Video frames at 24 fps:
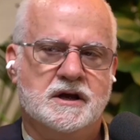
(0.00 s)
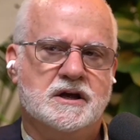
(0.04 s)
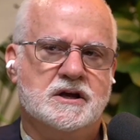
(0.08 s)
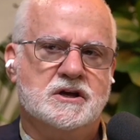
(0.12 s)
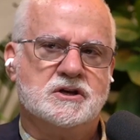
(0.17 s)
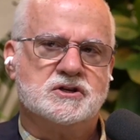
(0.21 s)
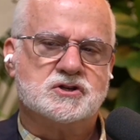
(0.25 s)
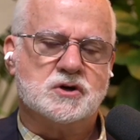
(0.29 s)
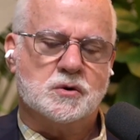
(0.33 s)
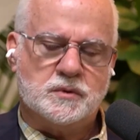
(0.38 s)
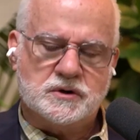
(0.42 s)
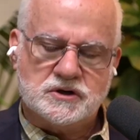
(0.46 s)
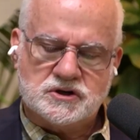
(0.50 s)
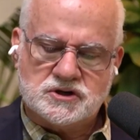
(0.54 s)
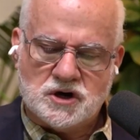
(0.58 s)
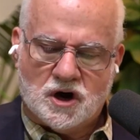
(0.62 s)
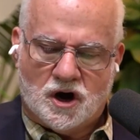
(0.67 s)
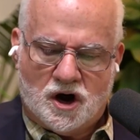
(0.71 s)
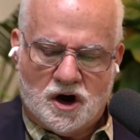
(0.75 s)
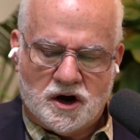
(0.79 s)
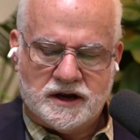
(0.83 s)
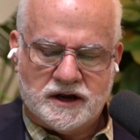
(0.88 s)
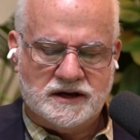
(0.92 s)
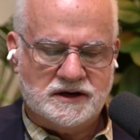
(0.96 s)
So when
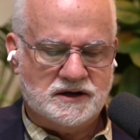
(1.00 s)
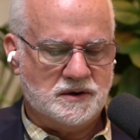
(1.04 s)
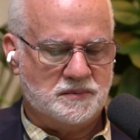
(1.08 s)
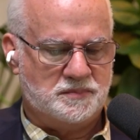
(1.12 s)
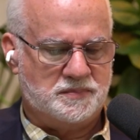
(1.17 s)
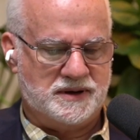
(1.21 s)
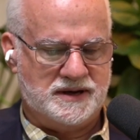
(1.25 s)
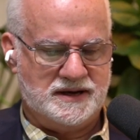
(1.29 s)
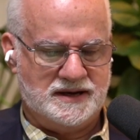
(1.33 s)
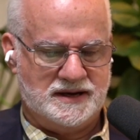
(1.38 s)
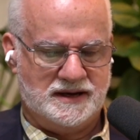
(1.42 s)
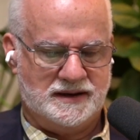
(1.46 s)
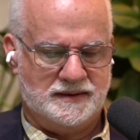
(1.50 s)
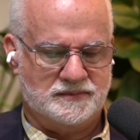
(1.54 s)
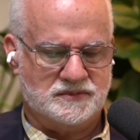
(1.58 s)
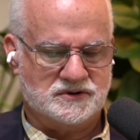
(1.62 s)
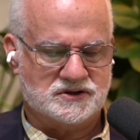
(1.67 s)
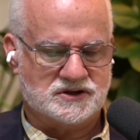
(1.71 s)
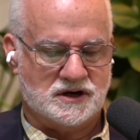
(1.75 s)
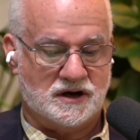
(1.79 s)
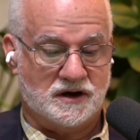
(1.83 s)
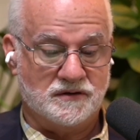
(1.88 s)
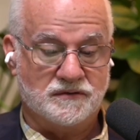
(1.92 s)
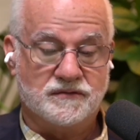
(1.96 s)
talking to
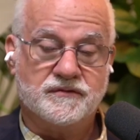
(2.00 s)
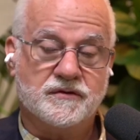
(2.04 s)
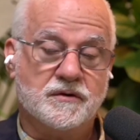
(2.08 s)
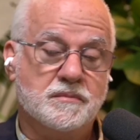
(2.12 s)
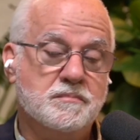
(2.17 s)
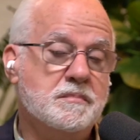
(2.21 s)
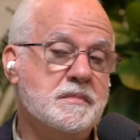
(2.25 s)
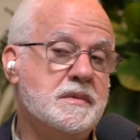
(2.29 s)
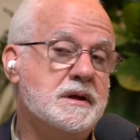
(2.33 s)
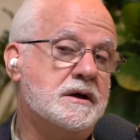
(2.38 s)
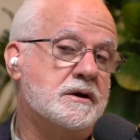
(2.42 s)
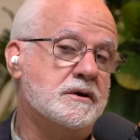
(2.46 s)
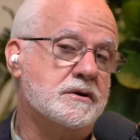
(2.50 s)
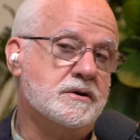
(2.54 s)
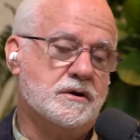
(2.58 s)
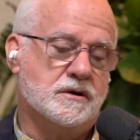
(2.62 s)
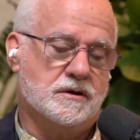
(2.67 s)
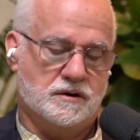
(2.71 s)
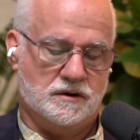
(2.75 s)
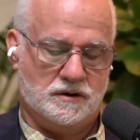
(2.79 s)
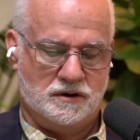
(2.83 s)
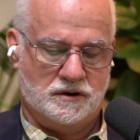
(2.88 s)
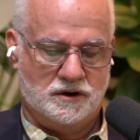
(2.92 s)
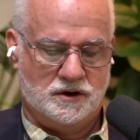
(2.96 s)
PMs
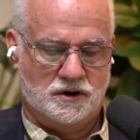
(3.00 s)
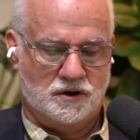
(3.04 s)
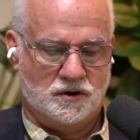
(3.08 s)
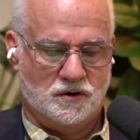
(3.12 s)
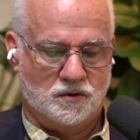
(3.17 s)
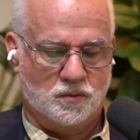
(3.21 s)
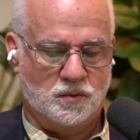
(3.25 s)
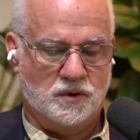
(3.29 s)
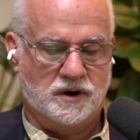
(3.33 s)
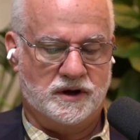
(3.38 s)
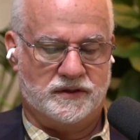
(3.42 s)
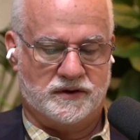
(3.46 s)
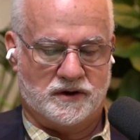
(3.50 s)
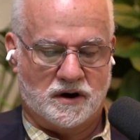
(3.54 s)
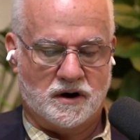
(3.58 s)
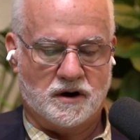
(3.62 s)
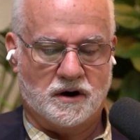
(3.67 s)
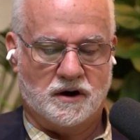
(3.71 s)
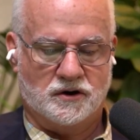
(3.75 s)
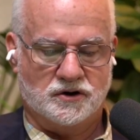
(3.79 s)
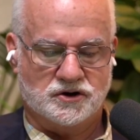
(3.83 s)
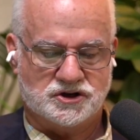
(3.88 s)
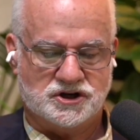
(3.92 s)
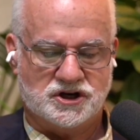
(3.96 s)
unfamiliar with
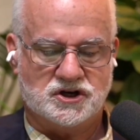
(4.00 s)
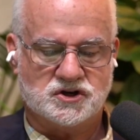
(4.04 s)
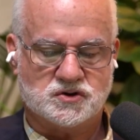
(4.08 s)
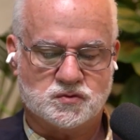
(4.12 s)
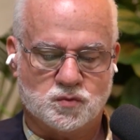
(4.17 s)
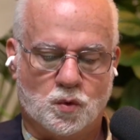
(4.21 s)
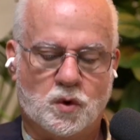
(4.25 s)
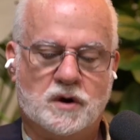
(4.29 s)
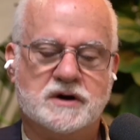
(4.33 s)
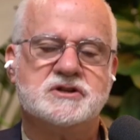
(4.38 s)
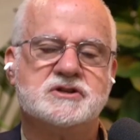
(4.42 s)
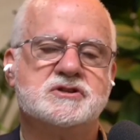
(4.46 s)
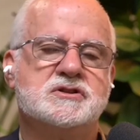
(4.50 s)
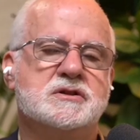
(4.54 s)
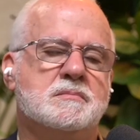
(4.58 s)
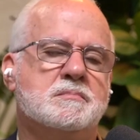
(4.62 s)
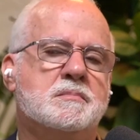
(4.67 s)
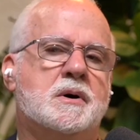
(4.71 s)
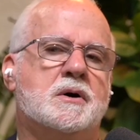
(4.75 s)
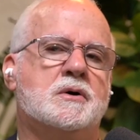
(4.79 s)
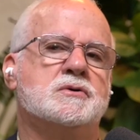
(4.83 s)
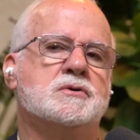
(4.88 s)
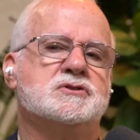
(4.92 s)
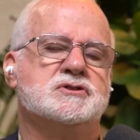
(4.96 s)
RRGs, what's the
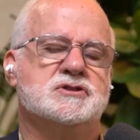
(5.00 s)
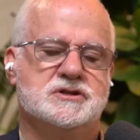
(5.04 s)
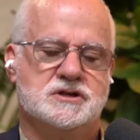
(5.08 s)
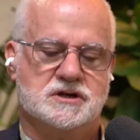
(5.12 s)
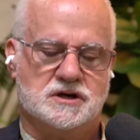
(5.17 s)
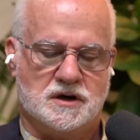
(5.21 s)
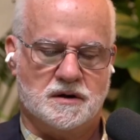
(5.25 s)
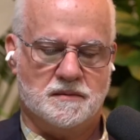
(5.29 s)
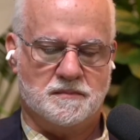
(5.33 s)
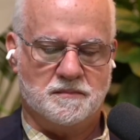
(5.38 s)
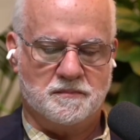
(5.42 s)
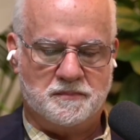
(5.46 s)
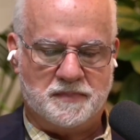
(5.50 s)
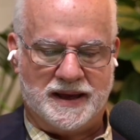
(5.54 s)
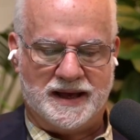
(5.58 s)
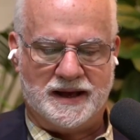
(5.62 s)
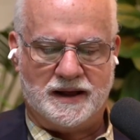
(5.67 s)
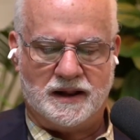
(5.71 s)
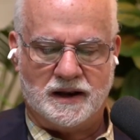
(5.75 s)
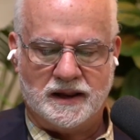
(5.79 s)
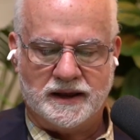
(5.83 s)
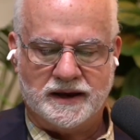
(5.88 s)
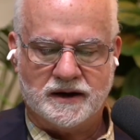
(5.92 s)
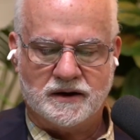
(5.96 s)
most
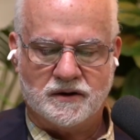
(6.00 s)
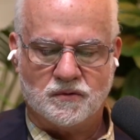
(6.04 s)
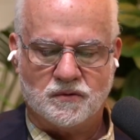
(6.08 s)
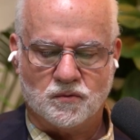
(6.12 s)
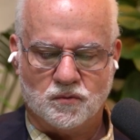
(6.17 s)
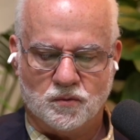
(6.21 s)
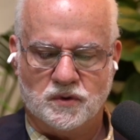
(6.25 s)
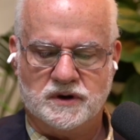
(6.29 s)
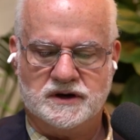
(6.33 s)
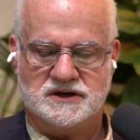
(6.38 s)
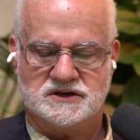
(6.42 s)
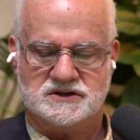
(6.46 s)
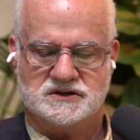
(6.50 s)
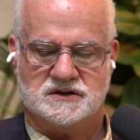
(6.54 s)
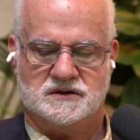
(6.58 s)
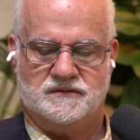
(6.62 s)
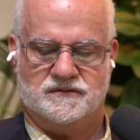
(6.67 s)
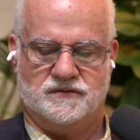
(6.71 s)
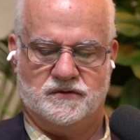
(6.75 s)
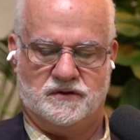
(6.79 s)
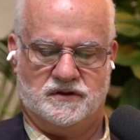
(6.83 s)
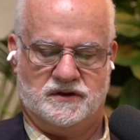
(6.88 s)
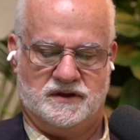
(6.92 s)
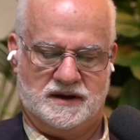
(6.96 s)
compelling reason
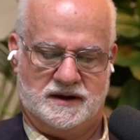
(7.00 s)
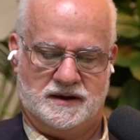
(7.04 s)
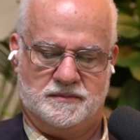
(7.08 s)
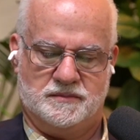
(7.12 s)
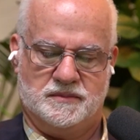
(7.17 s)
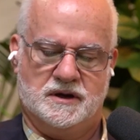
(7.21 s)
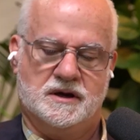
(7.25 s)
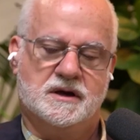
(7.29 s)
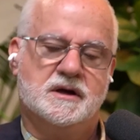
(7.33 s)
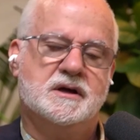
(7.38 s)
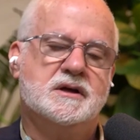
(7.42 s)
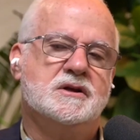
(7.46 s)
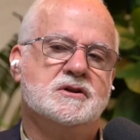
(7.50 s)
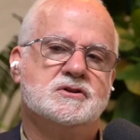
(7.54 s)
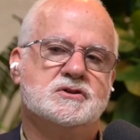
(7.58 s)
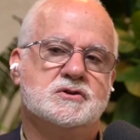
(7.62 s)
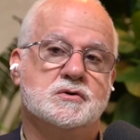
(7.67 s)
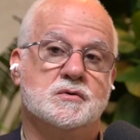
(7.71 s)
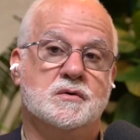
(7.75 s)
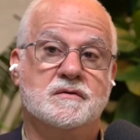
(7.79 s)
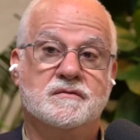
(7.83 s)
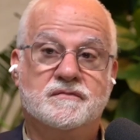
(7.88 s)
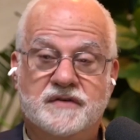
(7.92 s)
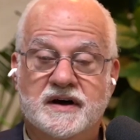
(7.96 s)
for them
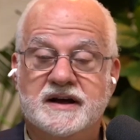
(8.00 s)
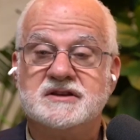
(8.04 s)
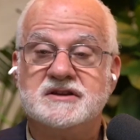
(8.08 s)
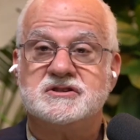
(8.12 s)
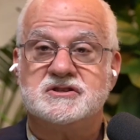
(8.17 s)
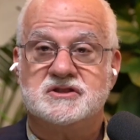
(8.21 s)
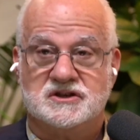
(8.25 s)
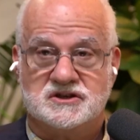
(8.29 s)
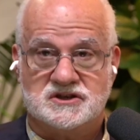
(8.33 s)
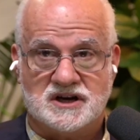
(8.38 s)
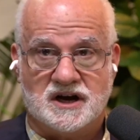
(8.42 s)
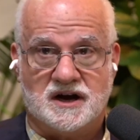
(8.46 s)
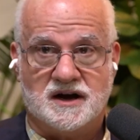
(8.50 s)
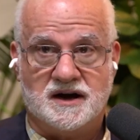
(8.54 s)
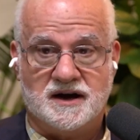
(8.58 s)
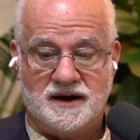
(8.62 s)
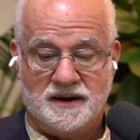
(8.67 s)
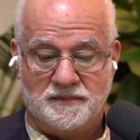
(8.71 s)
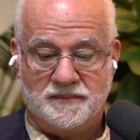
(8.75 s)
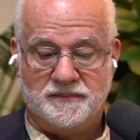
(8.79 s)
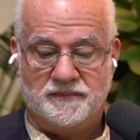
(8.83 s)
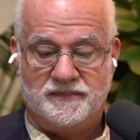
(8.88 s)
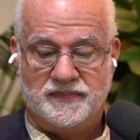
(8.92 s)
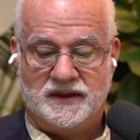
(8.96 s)
to invest the
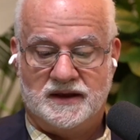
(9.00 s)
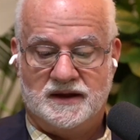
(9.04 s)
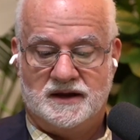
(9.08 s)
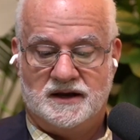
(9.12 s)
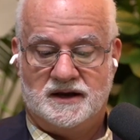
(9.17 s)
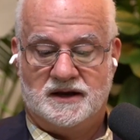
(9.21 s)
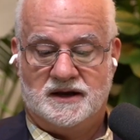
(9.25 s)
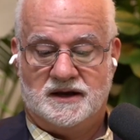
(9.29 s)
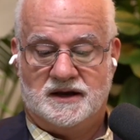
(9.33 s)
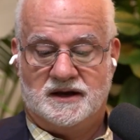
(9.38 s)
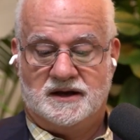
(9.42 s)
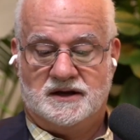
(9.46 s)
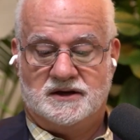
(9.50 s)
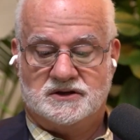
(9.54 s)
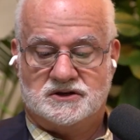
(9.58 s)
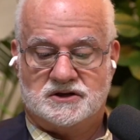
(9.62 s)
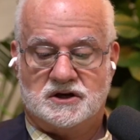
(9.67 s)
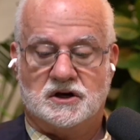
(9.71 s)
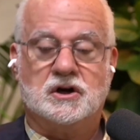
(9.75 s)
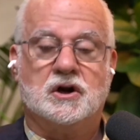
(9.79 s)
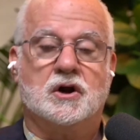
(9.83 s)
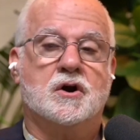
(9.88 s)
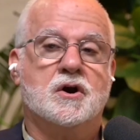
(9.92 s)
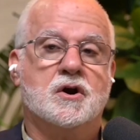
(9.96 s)
time to
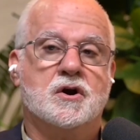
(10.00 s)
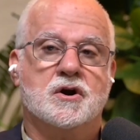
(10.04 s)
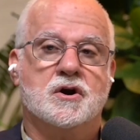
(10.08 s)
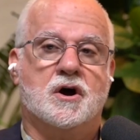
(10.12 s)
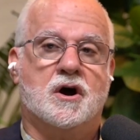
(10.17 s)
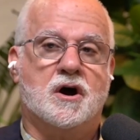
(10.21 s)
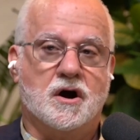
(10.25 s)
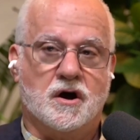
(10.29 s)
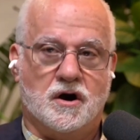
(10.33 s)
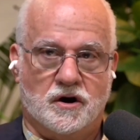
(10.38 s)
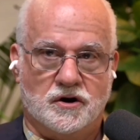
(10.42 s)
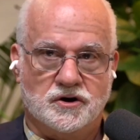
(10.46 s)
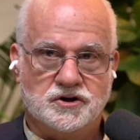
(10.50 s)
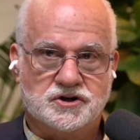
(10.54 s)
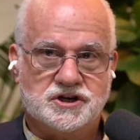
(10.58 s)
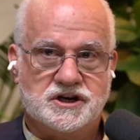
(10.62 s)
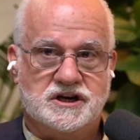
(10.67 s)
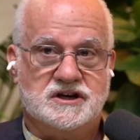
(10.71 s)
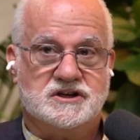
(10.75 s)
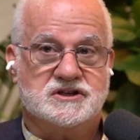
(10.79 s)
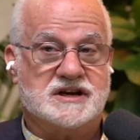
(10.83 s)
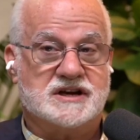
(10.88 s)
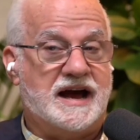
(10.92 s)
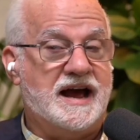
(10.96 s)
learn
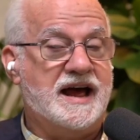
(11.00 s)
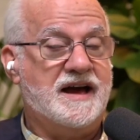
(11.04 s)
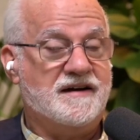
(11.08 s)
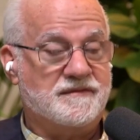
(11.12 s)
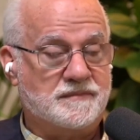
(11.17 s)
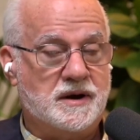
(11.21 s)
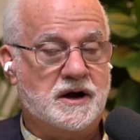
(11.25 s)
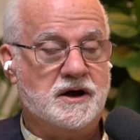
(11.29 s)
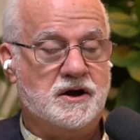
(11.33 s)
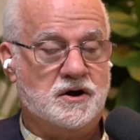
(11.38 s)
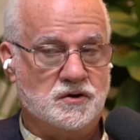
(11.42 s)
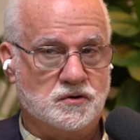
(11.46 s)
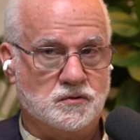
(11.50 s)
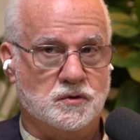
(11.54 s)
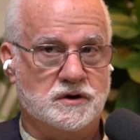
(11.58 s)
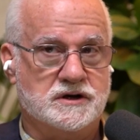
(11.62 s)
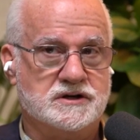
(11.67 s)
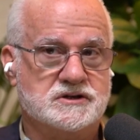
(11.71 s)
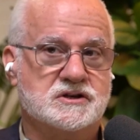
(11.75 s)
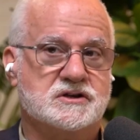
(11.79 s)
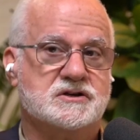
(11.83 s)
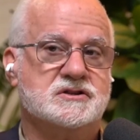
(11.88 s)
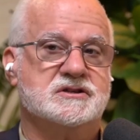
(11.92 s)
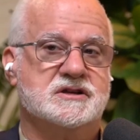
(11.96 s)
RRGs? I have my own
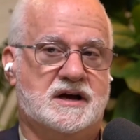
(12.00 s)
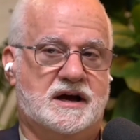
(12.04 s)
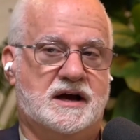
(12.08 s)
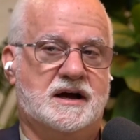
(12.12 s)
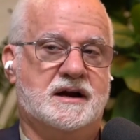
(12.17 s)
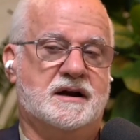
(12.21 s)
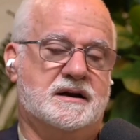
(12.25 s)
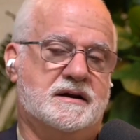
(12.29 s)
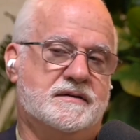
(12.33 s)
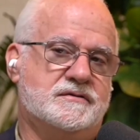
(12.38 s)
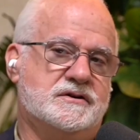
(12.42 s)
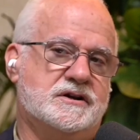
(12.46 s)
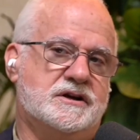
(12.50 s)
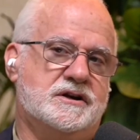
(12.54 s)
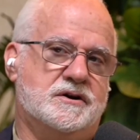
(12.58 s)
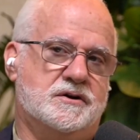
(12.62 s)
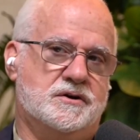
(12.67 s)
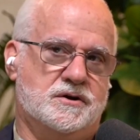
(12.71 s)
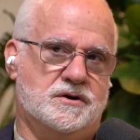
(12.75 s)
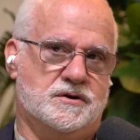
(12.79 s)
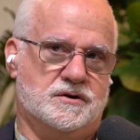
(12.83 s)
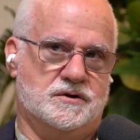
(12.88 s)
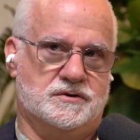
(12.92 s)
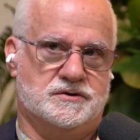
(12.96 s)
reasons. I'd love to hear
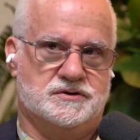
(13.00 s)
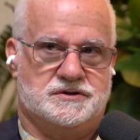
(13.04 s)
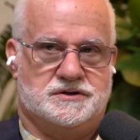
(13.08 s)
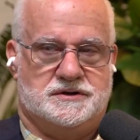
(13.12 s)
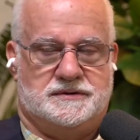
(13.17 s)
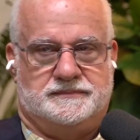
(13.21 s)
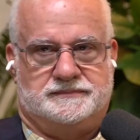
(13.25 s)
yours.